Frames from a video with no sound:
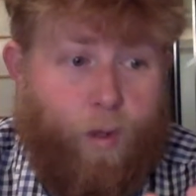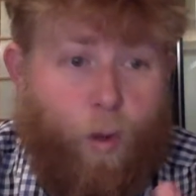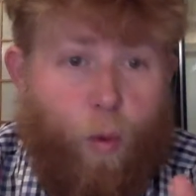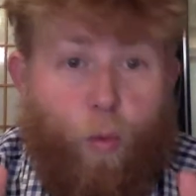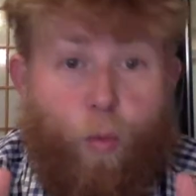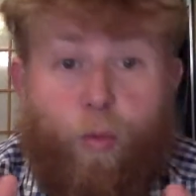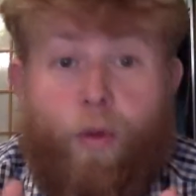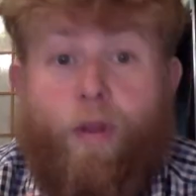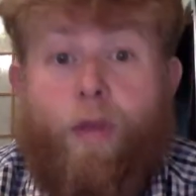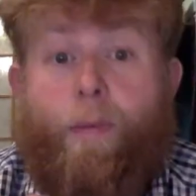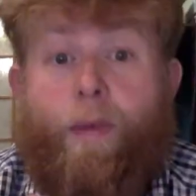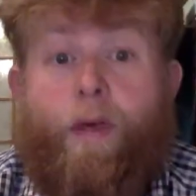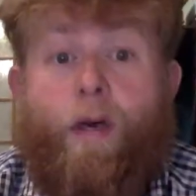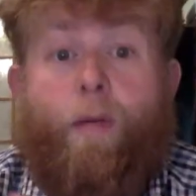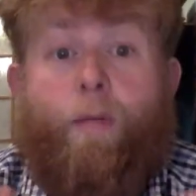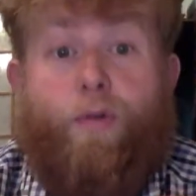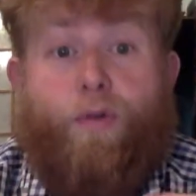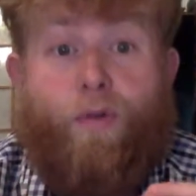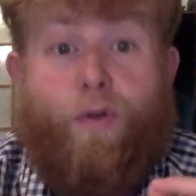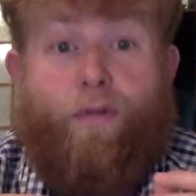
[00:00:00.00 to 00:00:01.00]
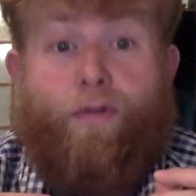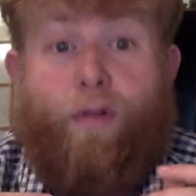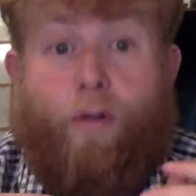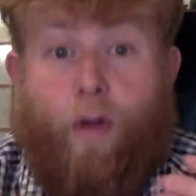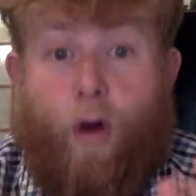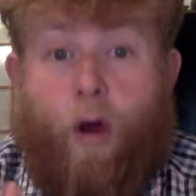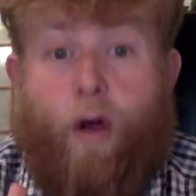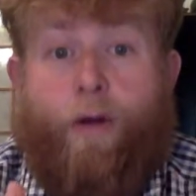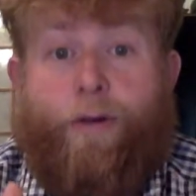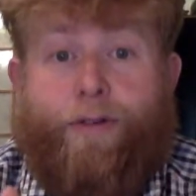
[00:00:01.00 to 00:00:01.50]
really become sort of
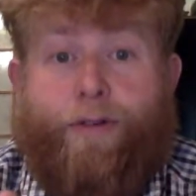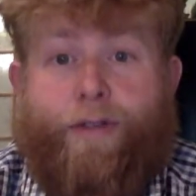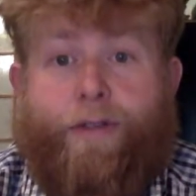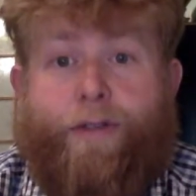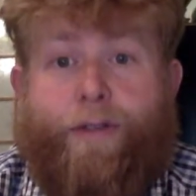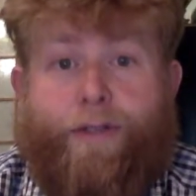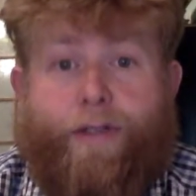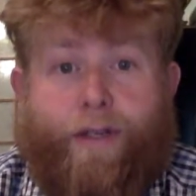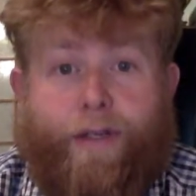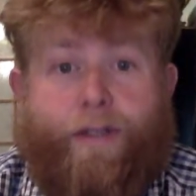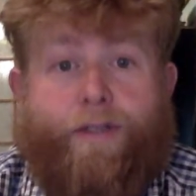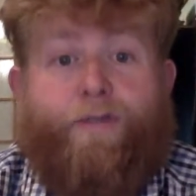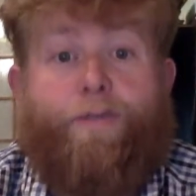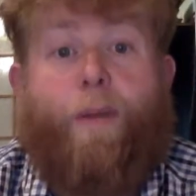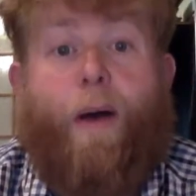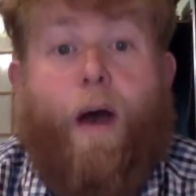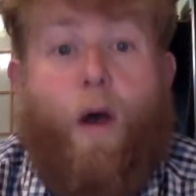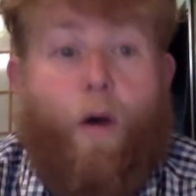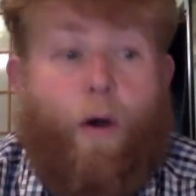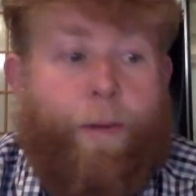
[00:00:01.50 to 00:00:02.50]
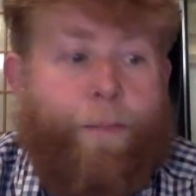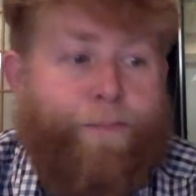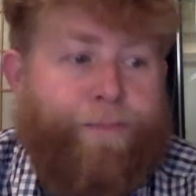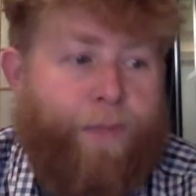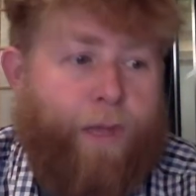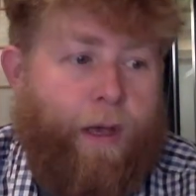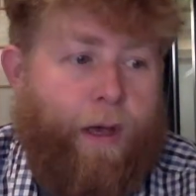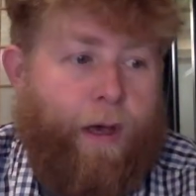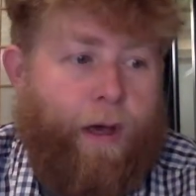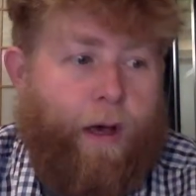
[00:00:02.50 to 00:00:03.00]
large seats of power.
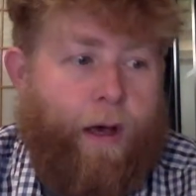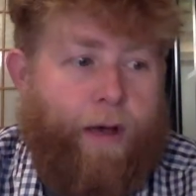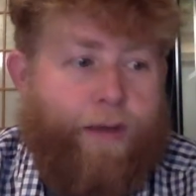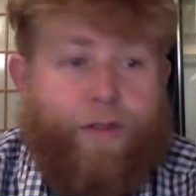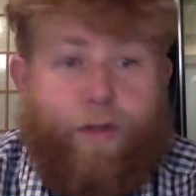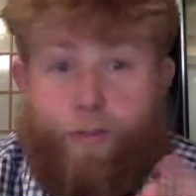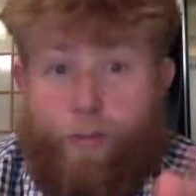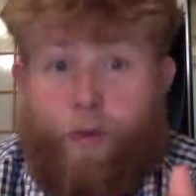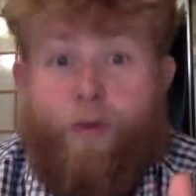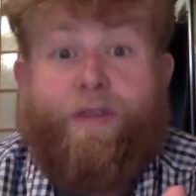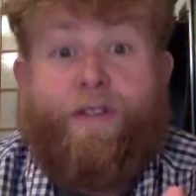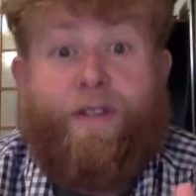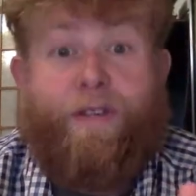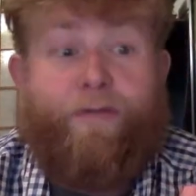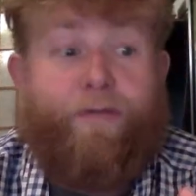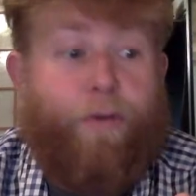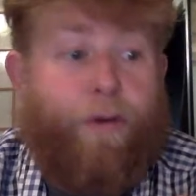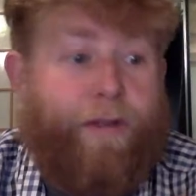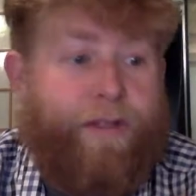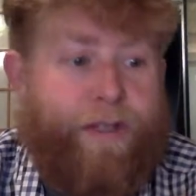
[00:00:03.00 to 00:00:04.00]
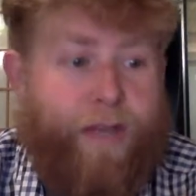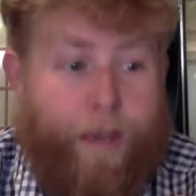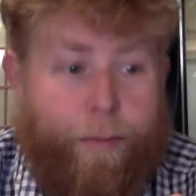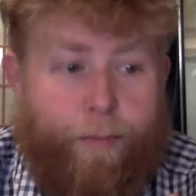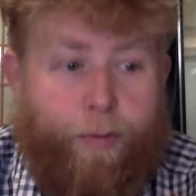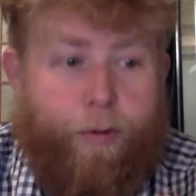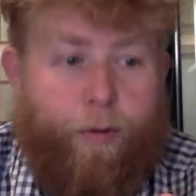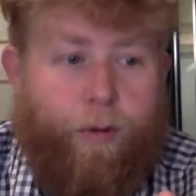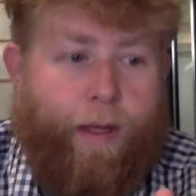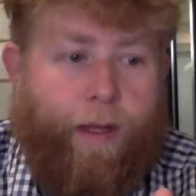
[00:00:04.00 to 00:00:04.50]
So Potosi, for
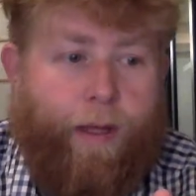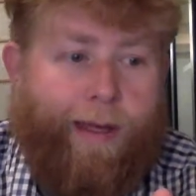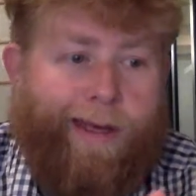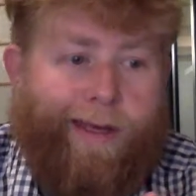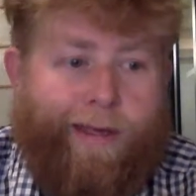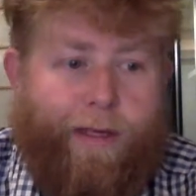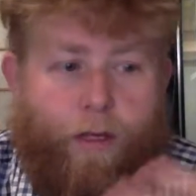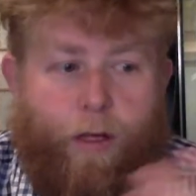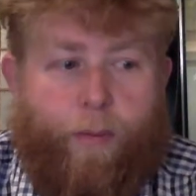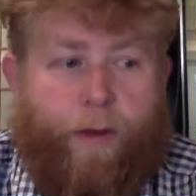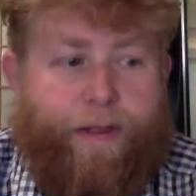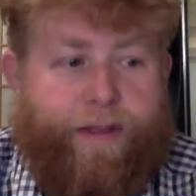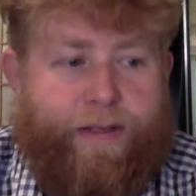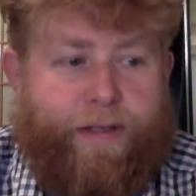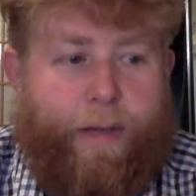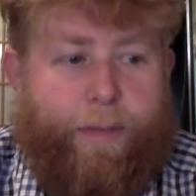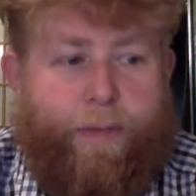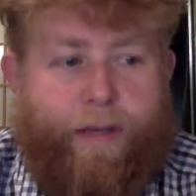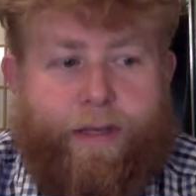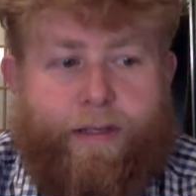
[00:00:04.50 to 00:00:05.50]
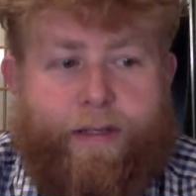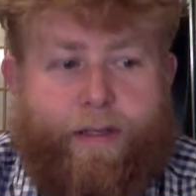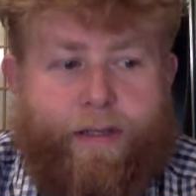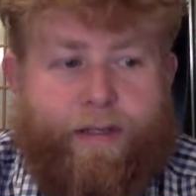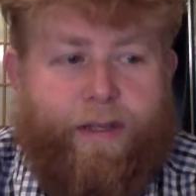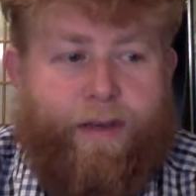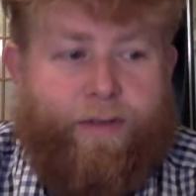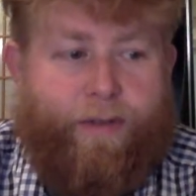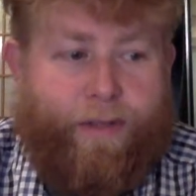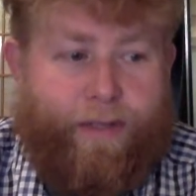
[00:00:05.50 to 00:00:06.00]
example, by the time you get to the
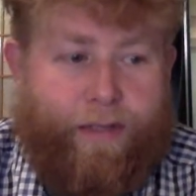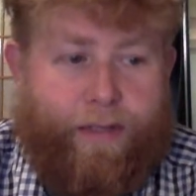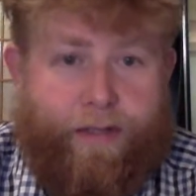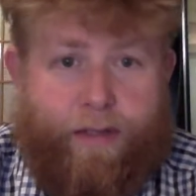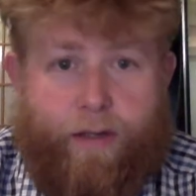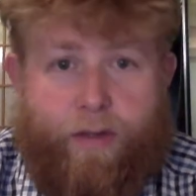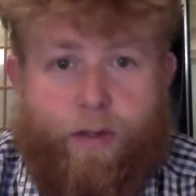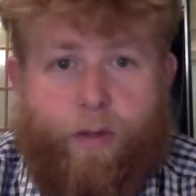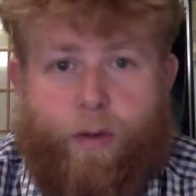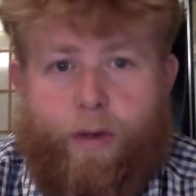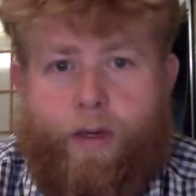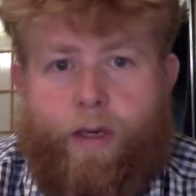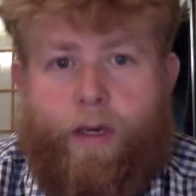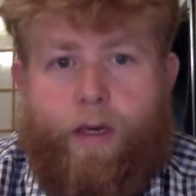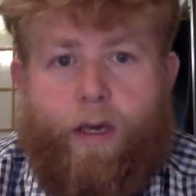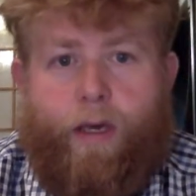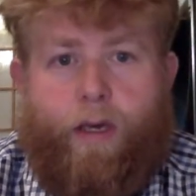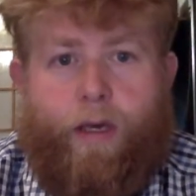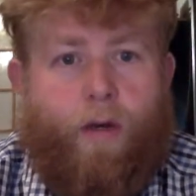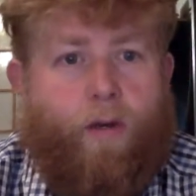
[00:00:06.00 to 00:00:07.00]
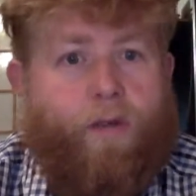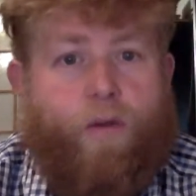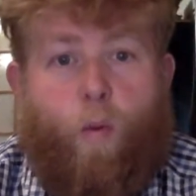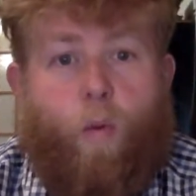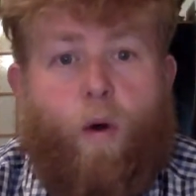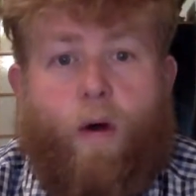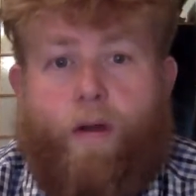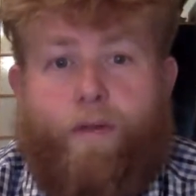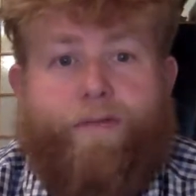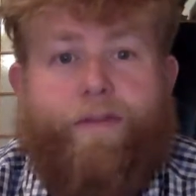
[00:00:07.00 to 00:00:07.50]
17th century, it's
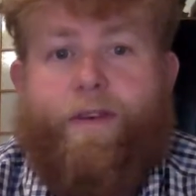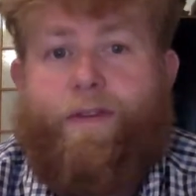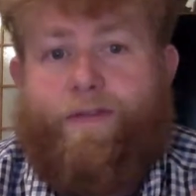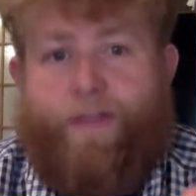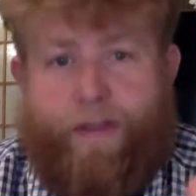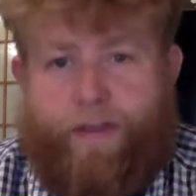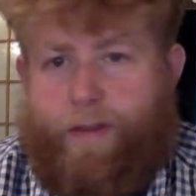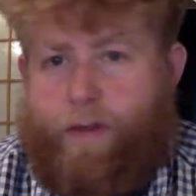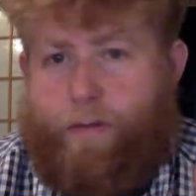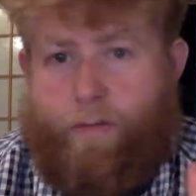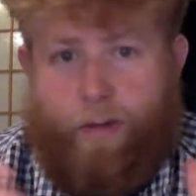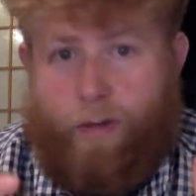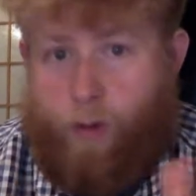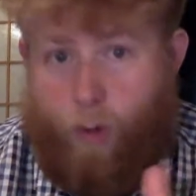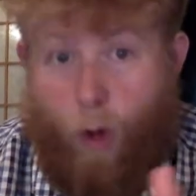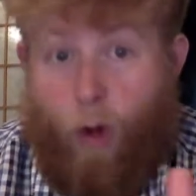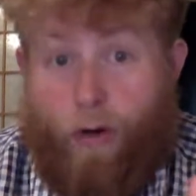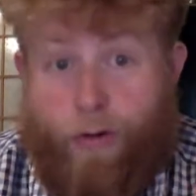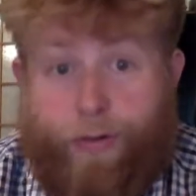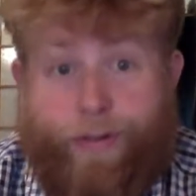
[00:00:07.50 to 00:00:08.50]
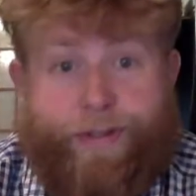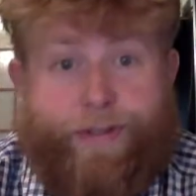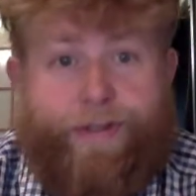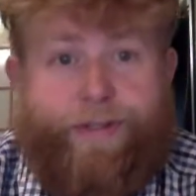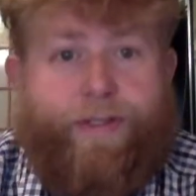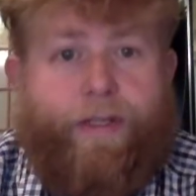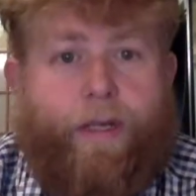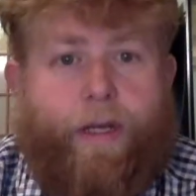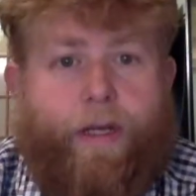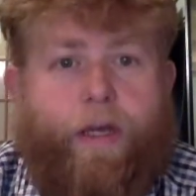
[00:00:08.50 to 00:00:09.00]
one of the, if not the
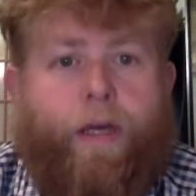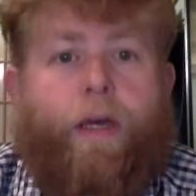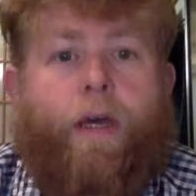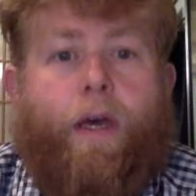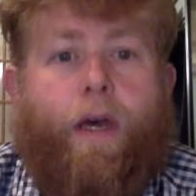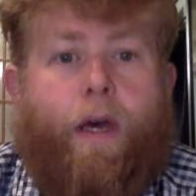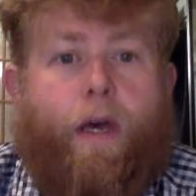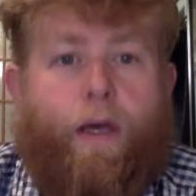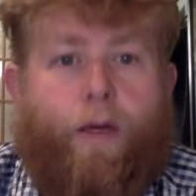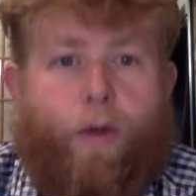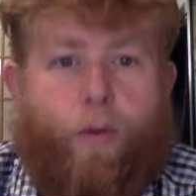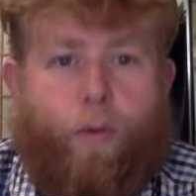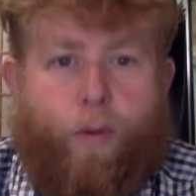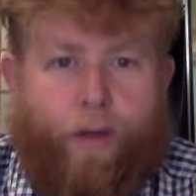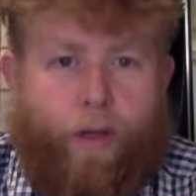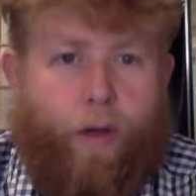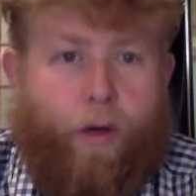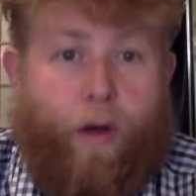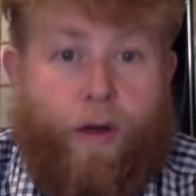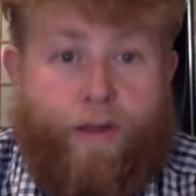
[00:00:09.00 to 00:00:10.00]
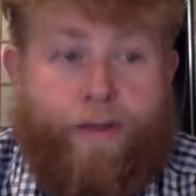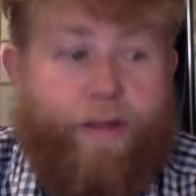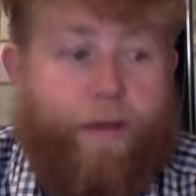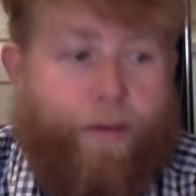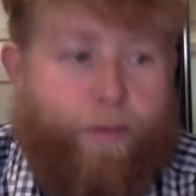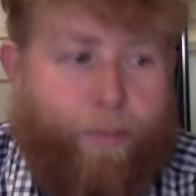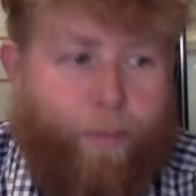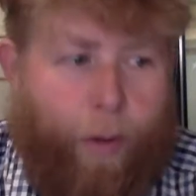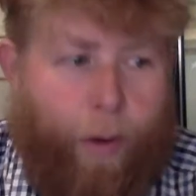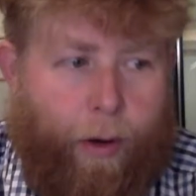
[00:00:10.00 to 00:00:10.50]
largest city, really across South
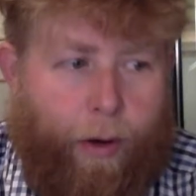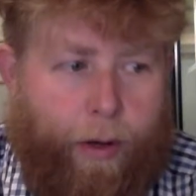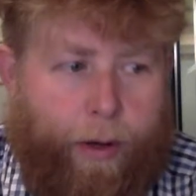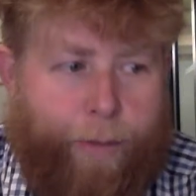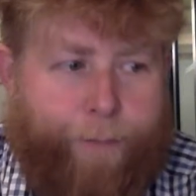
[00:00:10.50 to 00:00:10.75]
America.